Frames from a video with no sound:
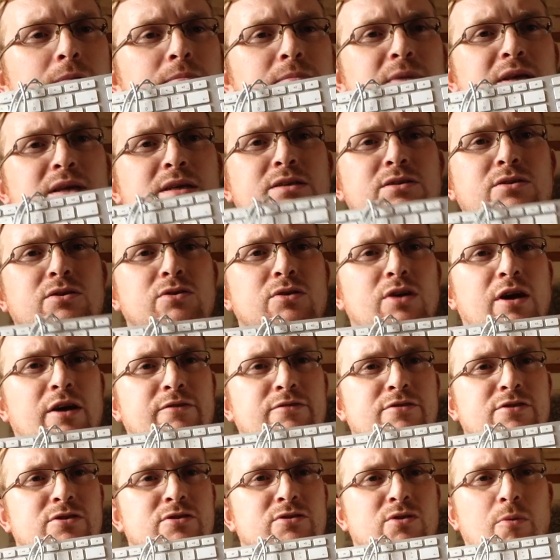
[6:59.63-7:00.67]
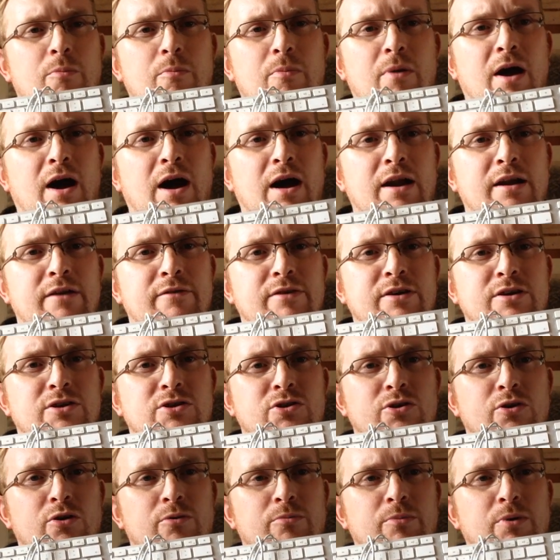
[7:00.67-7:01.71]
These could have some kind of
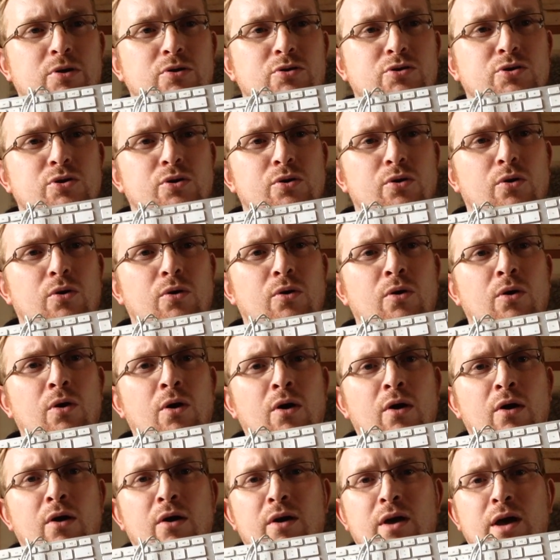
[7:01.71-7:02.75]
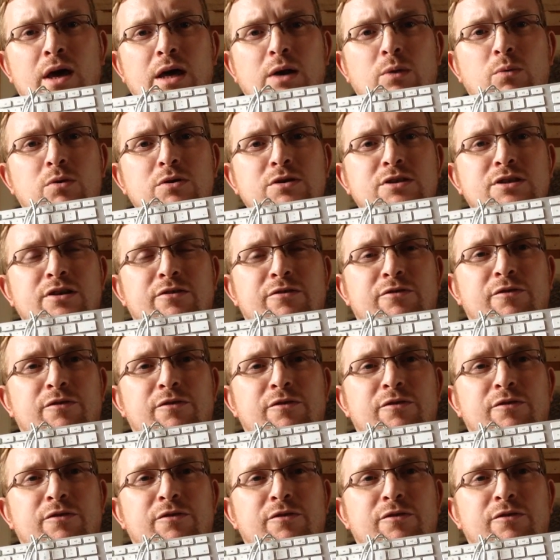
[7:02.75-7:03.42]
issue, I'm not sure. He wanted a